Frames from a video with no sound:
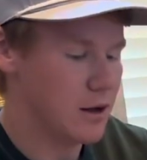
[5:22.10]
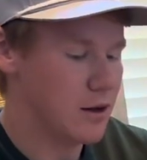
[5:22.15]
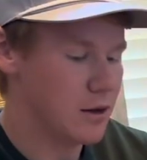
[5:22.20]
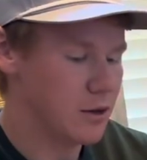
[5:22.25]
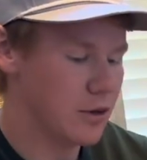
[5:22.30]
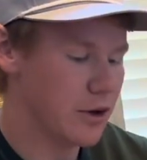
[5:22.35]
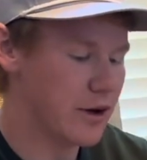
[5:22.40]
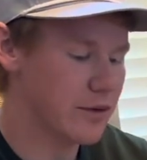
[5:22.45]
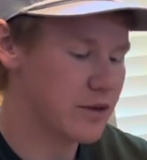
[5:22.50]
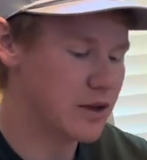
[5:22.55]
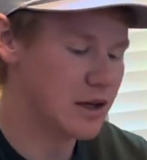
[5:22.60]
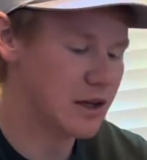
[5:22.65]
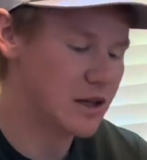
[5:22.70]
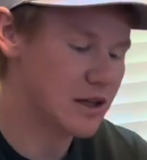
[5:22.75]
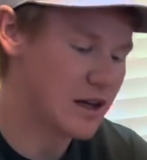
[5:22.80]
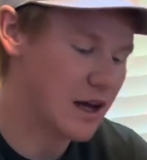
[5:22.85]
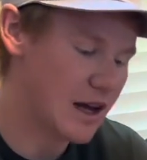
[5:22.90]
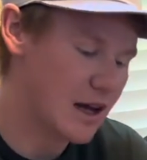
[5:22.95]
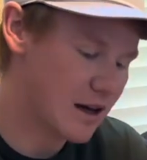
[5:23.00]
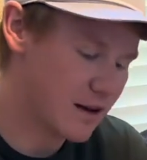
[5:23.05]
Love the
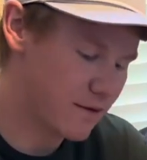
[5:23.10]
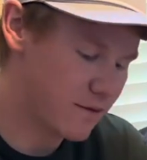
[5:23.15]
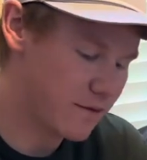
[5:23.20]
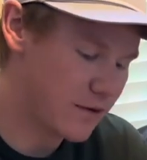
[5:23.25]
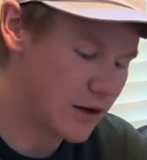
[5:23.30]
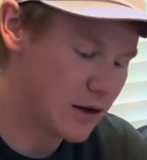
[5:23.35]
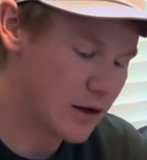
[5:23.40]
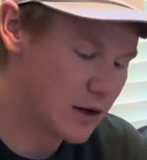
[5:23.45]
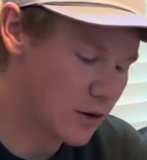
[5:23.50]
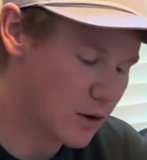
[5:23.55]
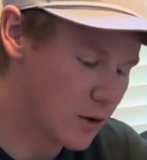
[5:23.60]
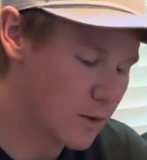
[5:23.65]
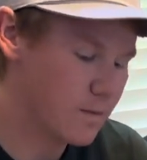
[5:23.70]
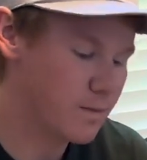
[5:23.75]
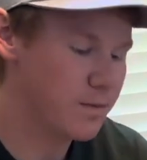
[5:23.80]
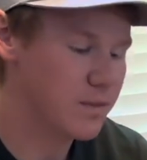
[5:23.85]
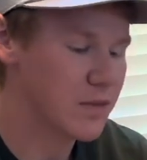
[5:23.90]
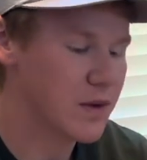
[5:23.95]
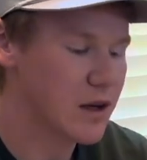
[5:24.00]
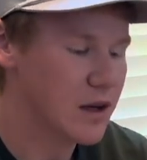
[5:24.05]
in-hand feel.
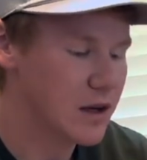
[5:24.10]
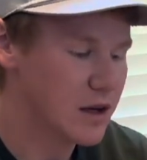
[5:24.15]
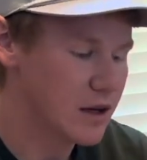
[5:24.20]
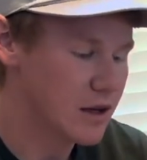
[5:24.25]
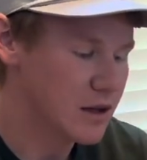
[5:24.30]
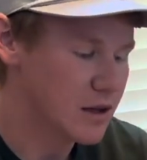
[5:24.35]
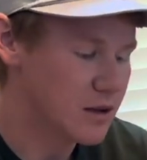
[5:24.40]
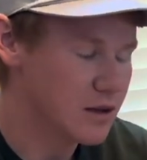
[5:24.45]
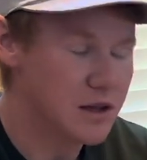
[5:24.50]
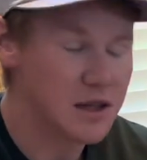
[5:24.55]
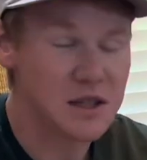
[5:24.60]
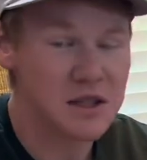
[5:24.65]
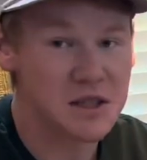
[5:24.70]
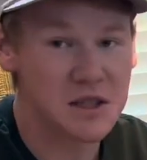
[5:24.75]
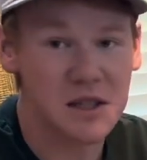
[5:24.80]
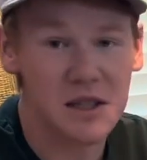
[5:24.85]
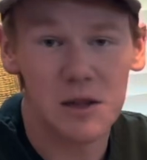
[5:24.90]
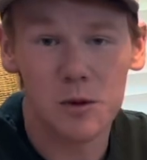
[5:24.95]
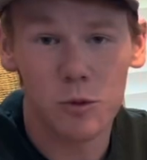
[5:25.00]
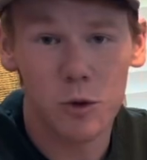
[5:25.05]
These
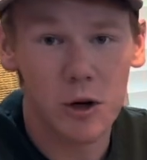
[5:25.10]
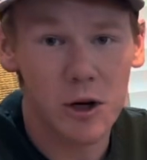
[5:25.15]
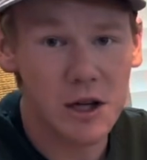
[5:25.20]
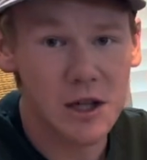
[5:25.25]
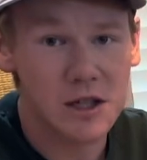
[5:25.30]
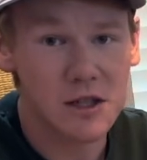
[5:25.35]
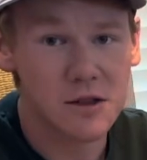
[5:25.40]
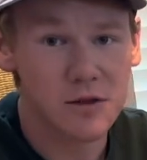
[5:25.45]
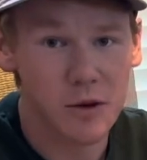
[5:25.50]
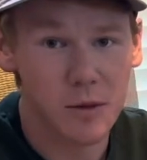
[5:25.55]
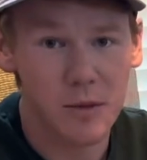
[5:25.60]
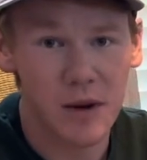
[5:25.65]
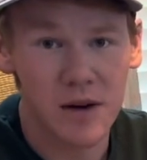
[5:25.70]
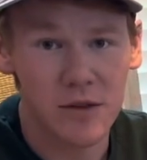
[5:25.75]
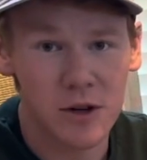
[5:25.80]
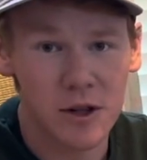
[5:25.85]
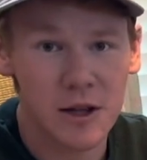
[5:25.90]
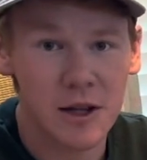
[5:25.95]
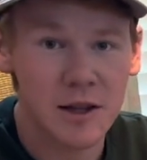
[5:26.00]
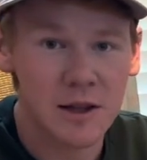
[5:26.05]
D1s, from
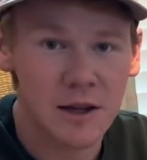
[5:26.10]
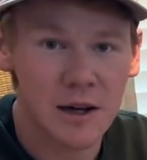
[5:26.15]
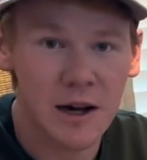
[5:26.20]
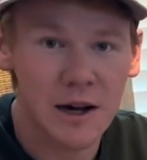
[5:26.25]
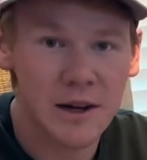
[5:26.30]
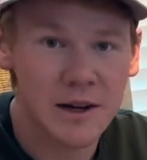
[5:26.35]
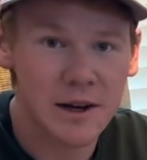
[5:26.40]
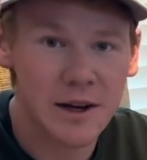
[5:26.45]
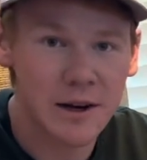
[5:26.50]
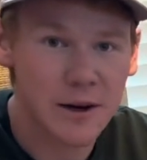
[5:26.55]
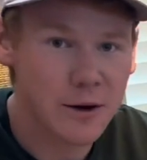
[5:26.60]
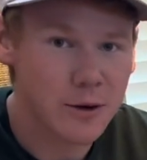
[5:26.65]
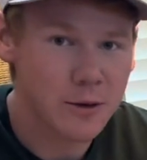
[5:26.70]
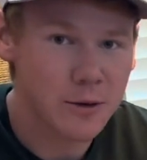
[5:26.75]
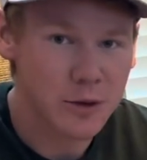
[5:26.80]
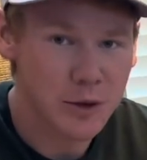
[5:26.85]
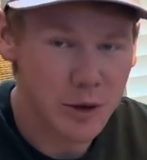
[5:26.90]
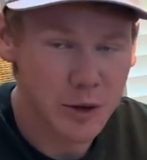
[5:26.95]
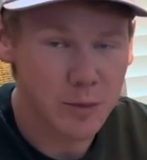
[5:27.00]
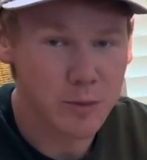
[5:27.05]
everything that I know,
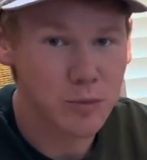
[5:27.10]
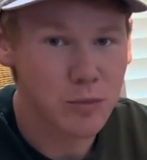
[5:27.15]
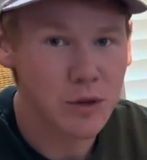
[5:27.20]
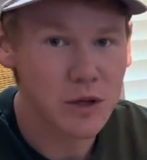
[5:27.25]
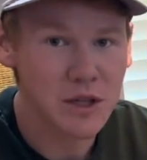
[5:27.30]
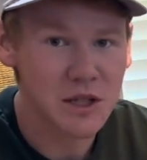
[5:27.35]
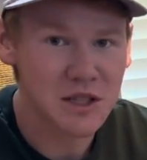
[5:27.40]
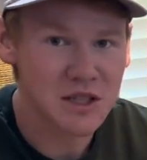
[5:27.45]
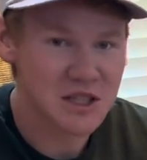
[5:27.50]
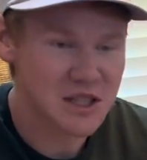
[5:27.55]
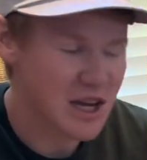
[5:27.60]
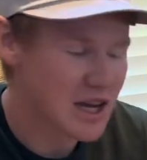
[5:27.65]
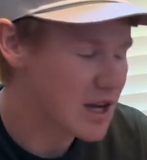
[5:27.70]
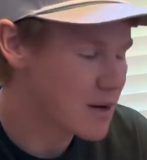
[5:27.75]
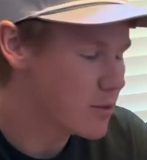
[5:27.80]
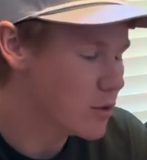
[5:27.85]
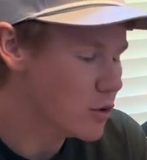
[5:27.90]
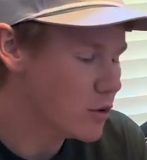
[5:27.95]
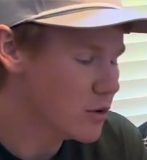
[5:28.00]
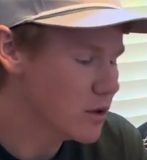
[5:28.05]
they're pretty
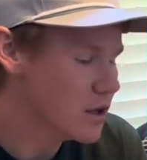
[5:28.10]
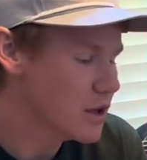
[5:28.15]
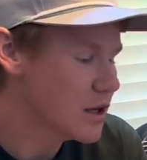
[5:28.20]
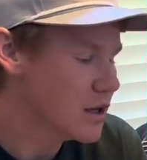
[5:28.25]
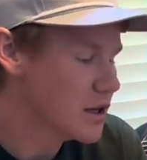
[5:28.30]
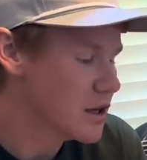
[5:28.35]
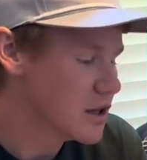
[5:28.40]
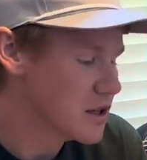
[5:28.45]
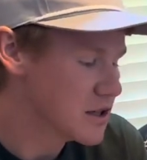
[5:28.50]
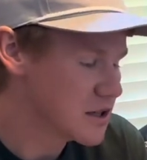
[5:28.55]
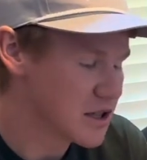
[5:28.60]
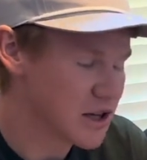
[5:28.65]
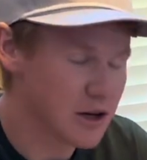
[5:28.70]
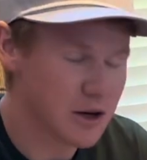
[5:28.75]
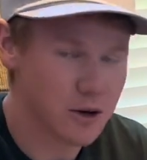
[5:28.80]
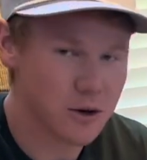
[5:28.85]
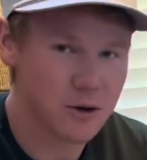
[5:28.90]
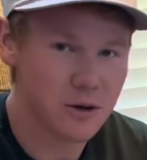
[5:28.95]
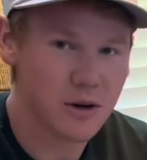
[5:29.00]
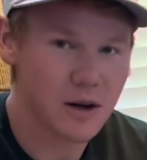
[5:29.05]
stable.
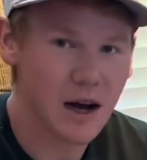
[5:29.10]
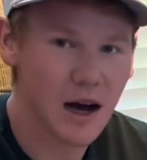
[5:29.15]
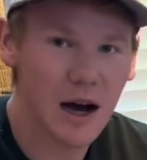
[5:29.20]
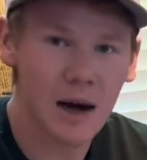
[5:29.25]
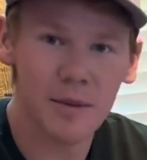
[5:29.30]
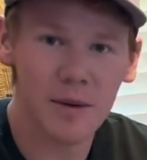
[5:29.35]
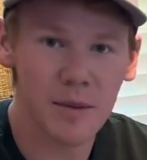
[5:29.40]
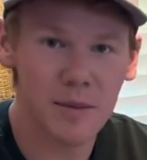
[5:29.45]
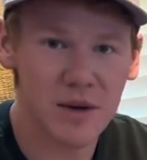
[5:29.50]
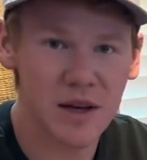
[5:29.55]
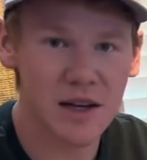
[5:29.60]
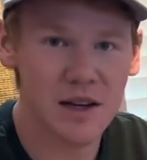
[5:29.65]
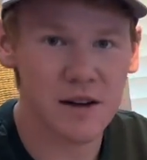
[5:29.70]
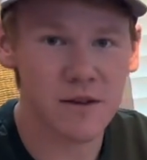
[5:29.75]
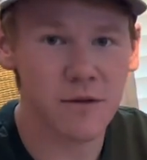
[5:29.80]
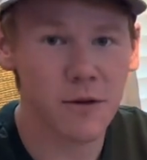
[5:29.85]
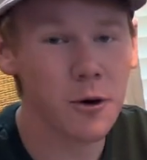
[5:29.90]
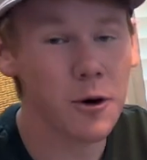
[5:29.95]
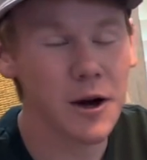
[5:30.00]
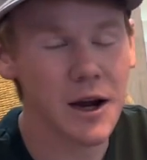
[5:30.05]
So I'm a big
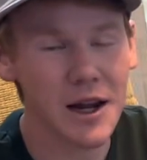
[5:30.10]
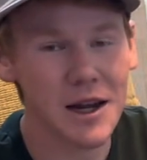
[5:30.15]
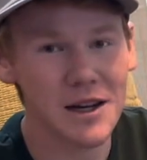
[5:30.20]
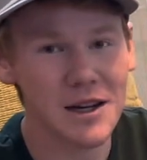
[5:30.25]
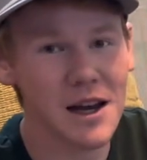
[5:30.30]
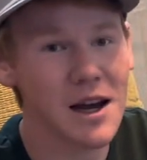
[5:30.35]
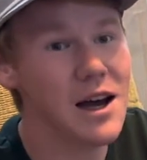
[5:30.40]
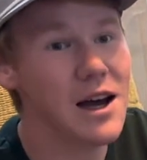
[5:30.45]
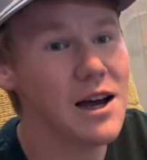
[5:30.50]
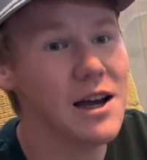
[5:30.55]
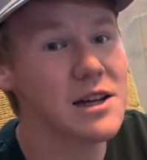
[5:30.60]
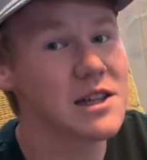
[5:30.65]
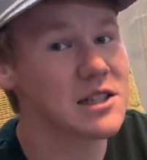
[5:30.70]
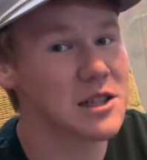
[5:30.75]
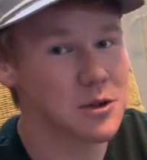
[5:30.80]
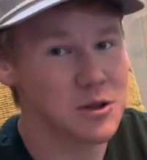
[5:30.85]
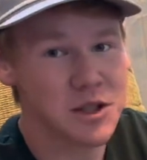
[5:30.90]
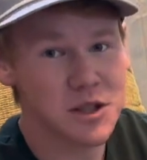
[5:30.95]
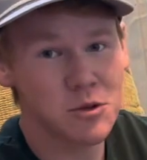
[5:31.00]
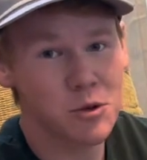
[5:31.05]
forehand guy, so
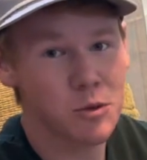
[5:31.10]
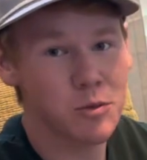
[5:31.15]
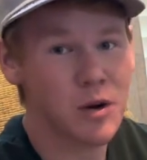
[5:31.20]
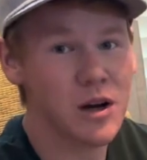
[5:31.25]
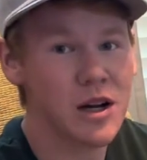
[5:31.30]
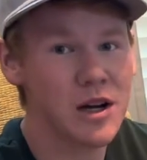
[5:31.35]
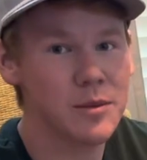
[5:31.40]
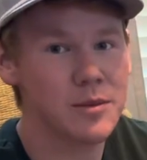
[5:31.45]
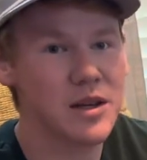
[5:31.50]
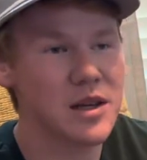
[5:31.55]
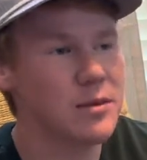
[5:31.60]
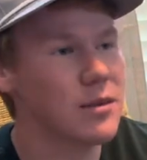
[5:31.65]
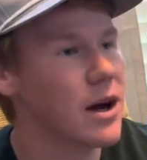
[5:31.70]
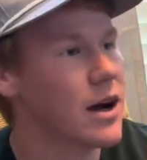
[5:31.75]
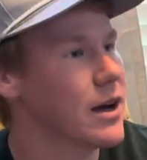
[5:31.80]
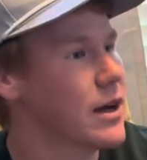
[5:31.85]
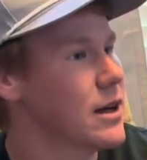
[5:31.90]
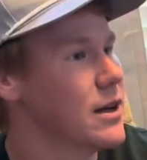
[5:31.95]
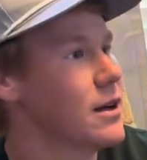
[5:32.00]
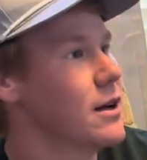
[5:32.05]
this will probably be
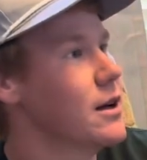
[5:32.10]
my